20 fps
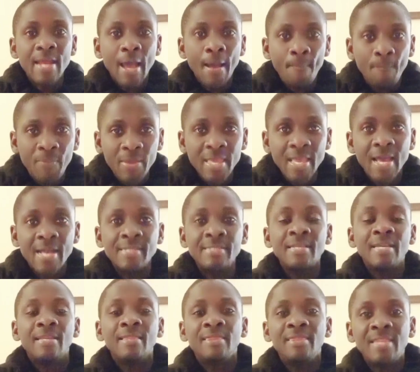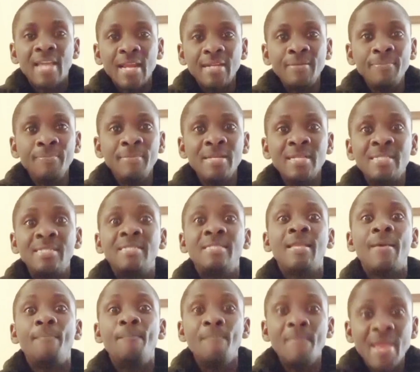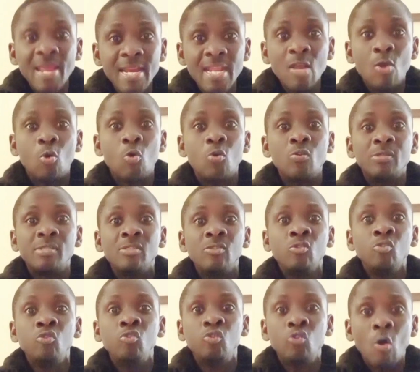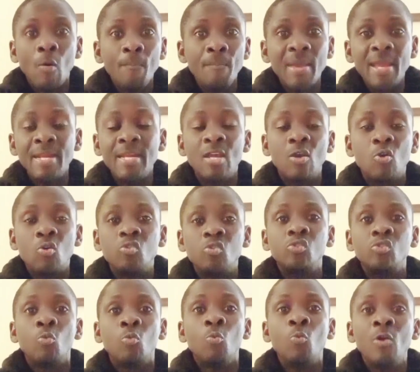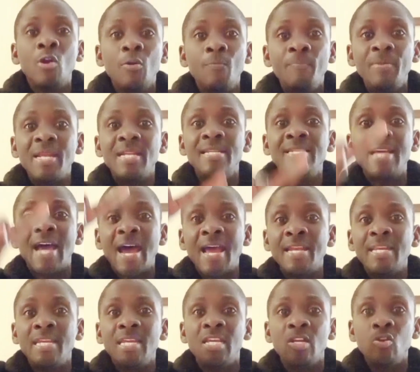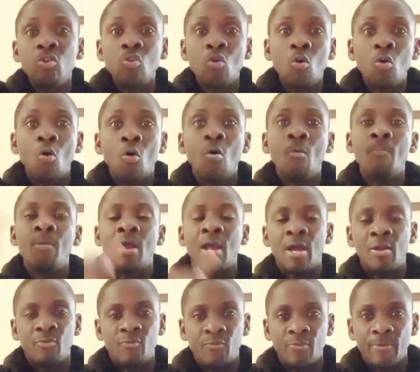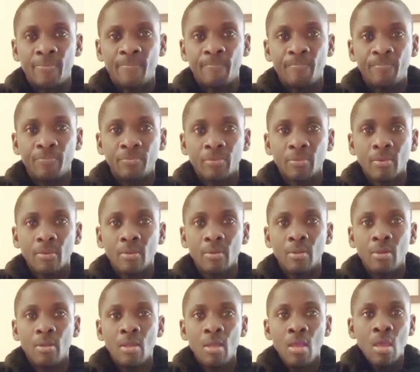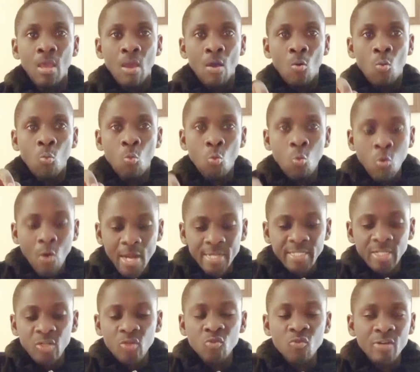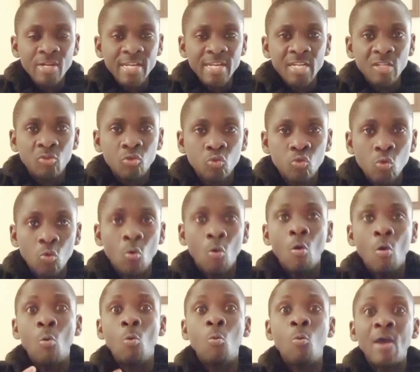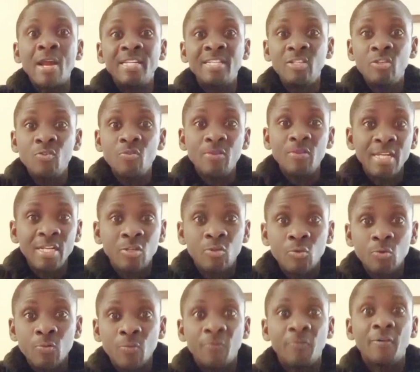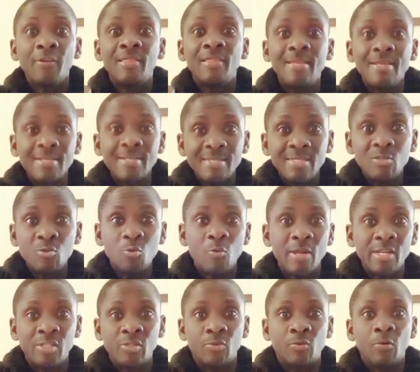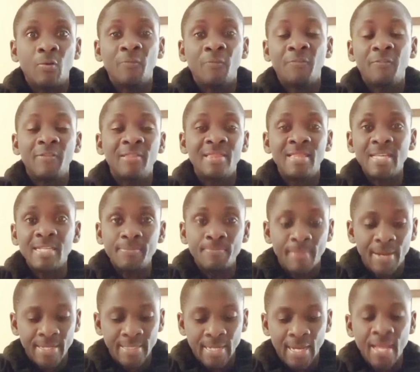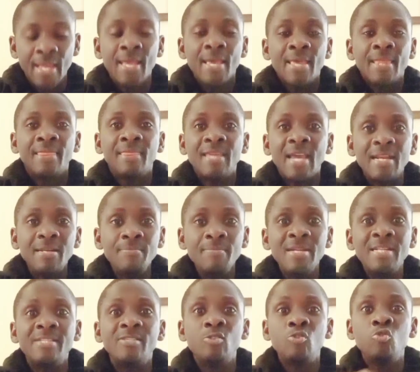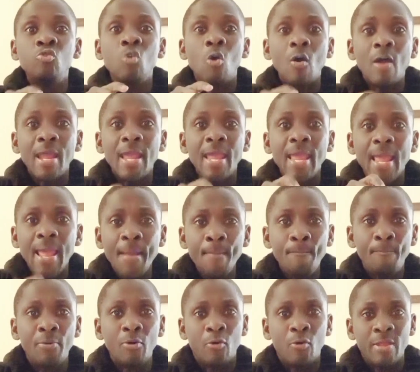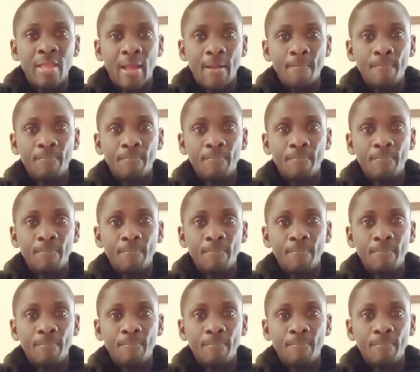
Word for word: appears, that means the medicals, your medicals will be done in your home country. What do you need to do, or what do you need to do for this situation or for this matter? That means your employer